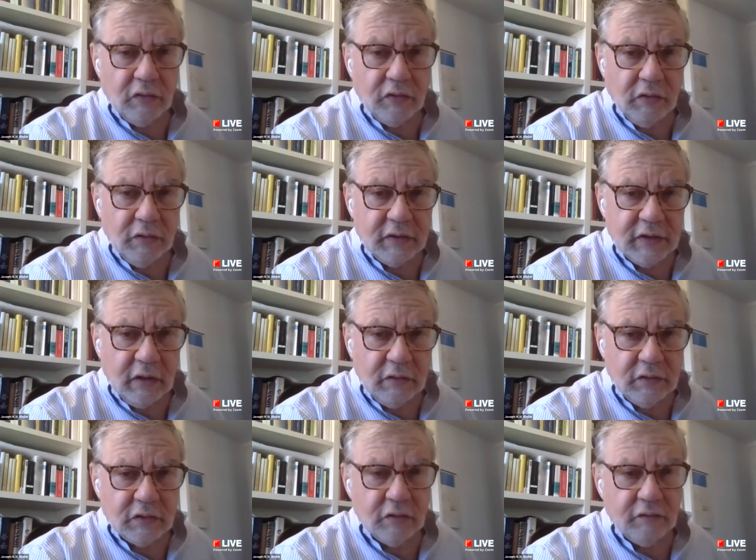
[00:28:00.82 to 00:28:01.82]
although it
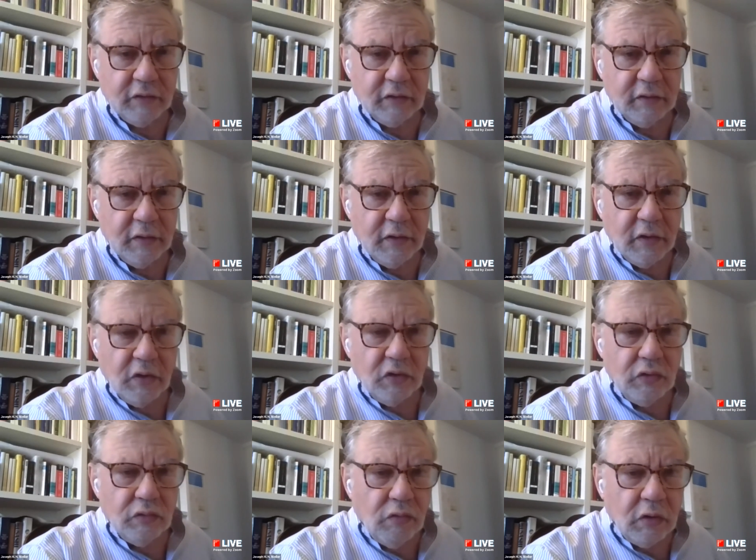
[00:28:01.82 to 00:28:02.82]
sounds trivial.
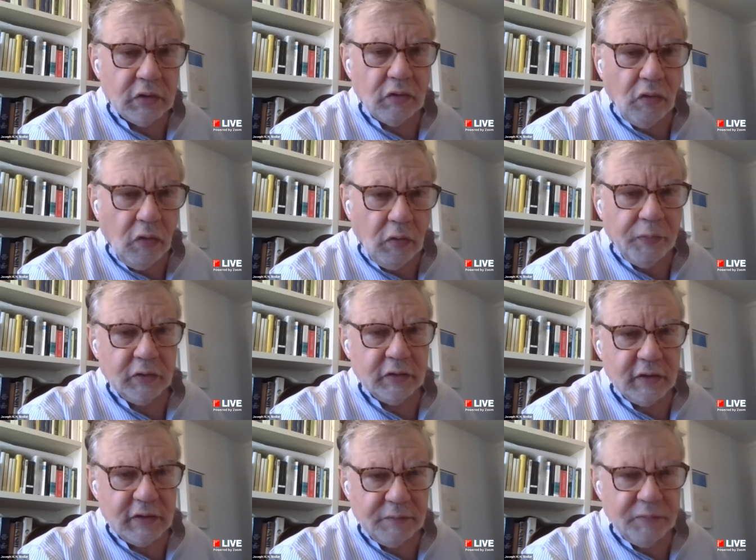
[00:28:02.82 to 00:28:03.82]
You want all
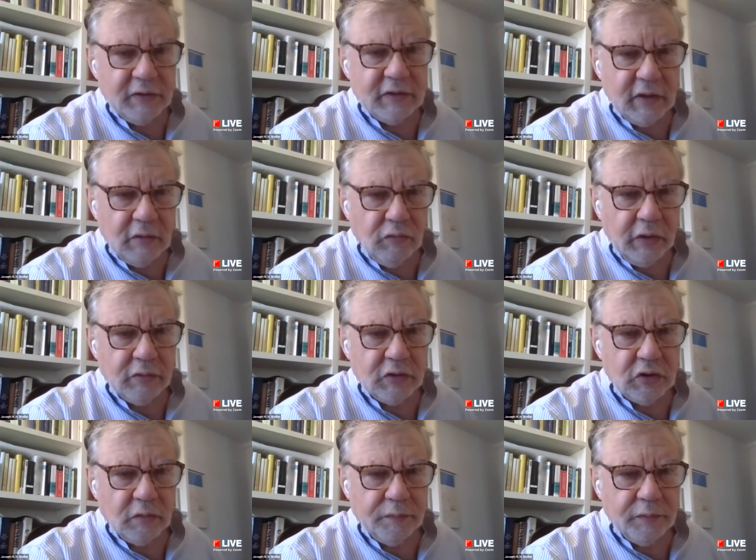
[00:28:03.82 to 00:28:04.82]
participants in the
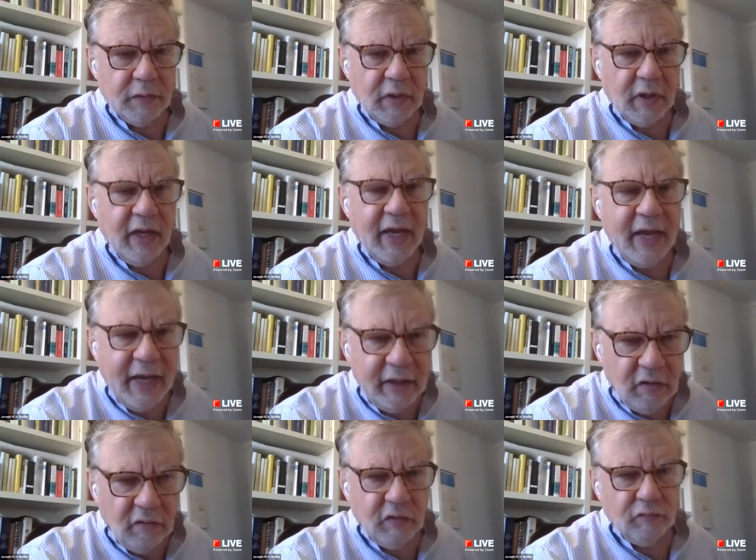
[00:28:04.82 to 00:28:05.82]
workshop
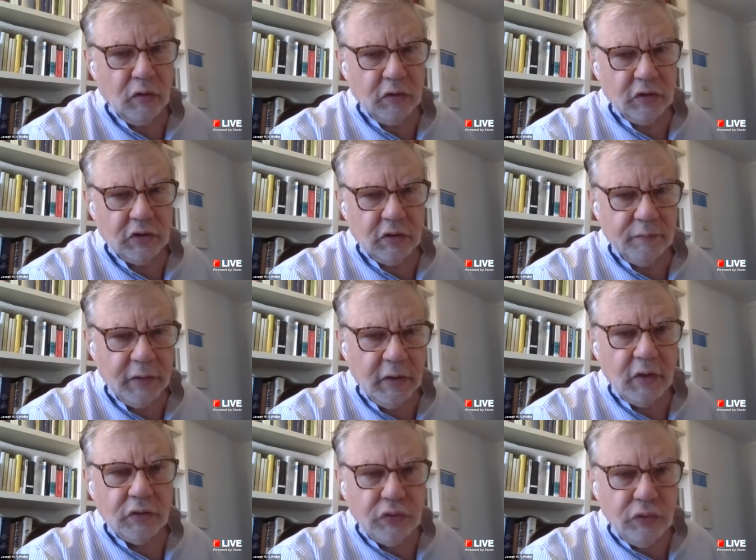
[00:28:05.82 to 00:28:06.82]
ahead of the workshop
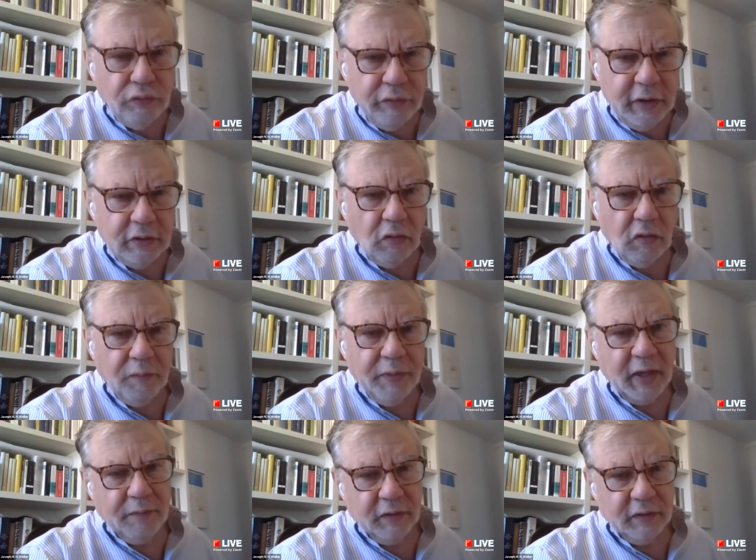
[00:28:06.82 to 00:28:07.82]
to read all
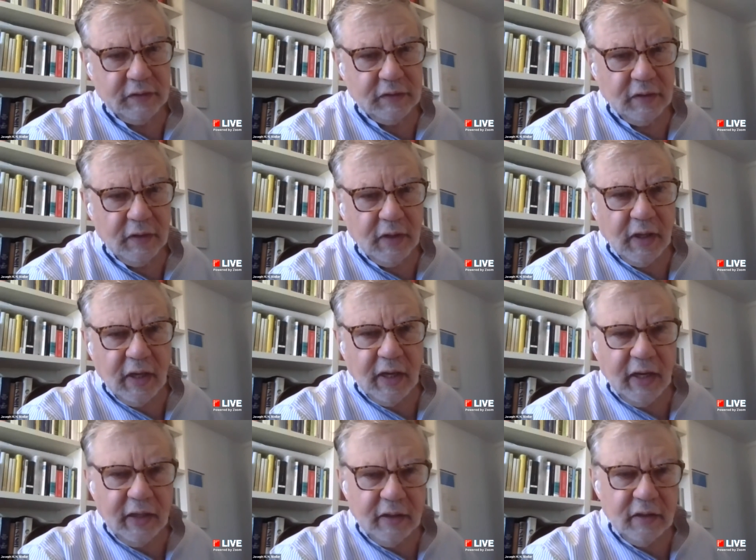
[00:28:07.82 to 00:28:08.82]
papers.
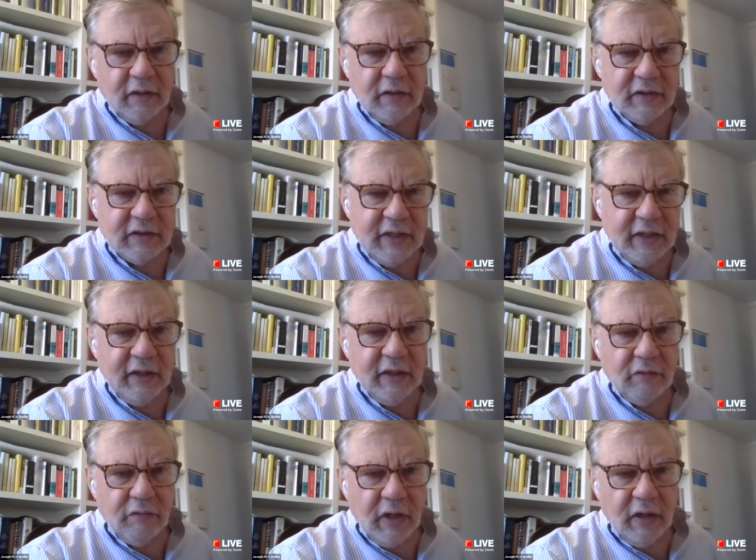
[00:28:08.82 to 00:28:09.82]
And sending
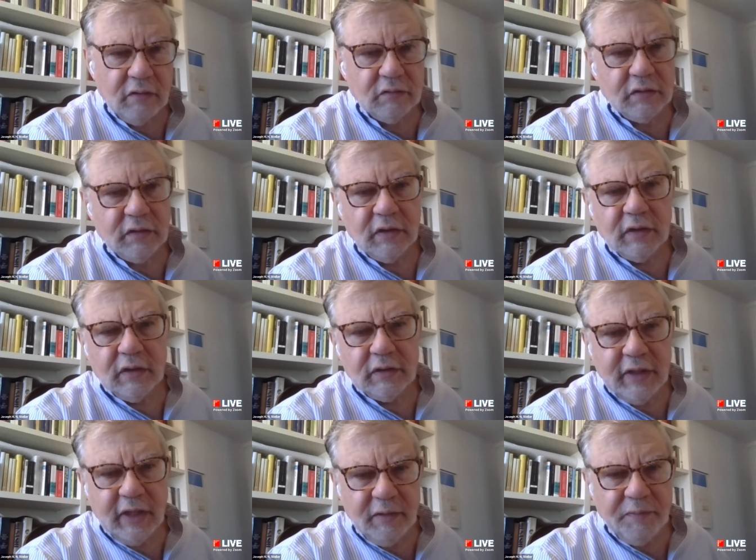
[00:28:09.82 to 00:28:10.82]
around
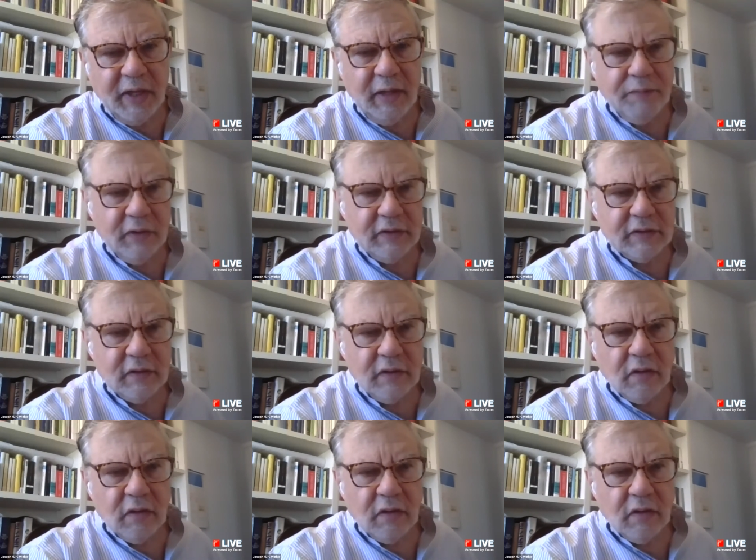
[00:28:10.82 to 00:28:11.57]
10 papers